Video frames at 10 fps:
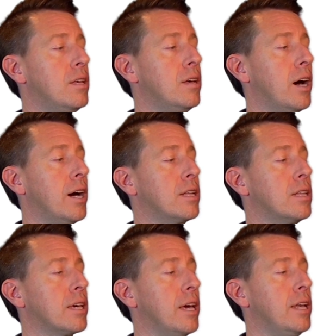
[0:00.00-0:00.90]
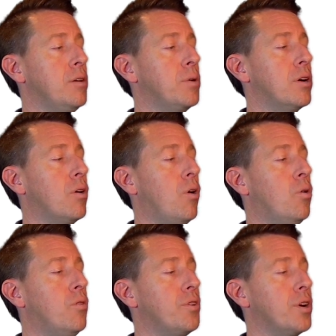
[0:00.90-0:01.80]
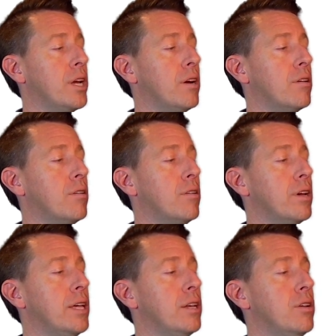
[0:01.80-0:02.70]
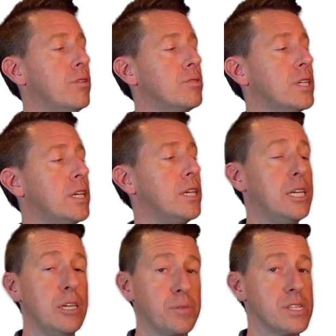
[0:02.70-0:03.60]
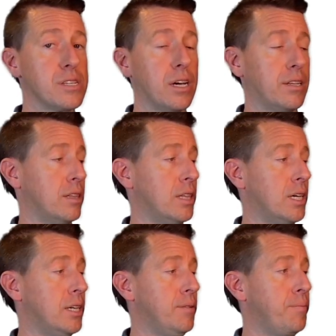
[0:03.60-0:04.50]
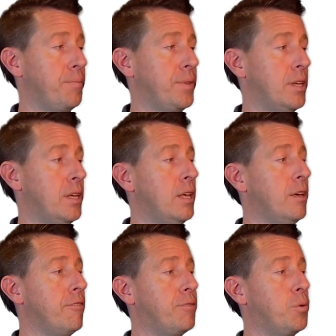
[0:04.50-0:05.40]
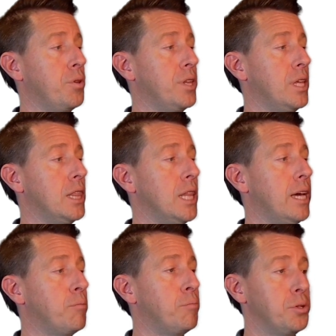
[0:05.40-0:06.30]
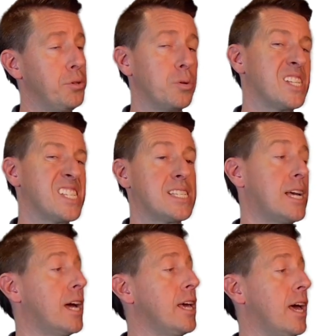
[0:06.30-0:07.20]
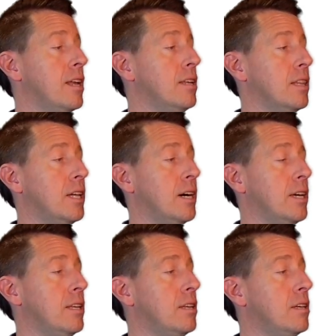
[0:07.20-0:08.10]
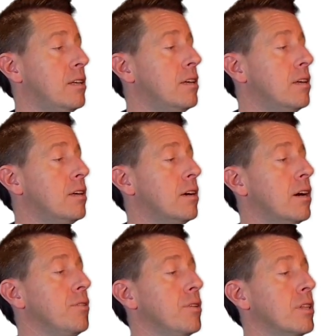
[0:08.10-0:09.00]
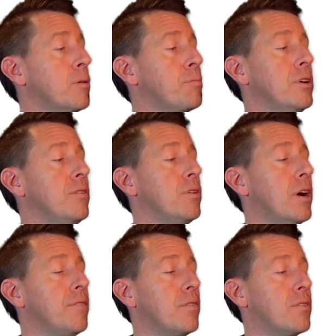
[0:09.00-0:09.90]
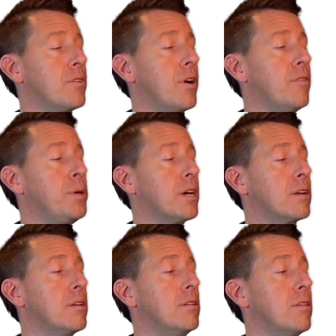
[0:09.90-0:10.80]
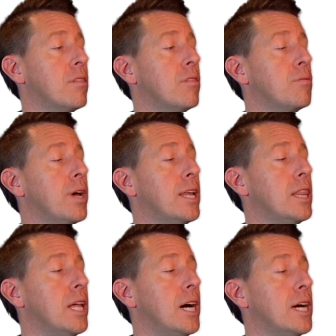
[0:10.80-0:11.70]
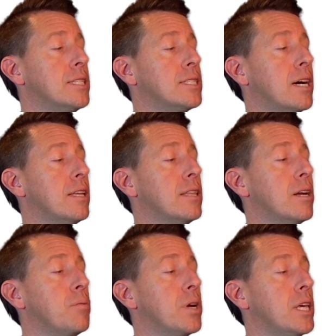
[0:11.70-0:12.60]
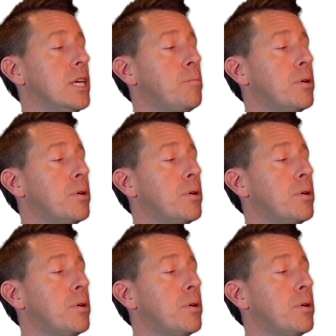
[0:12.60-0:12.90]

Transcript: I'd click anywhere over here. It knows to keep this side of the line. For the light blue or the cyan line, I do get that preview after I picked the red line side that I want to keep.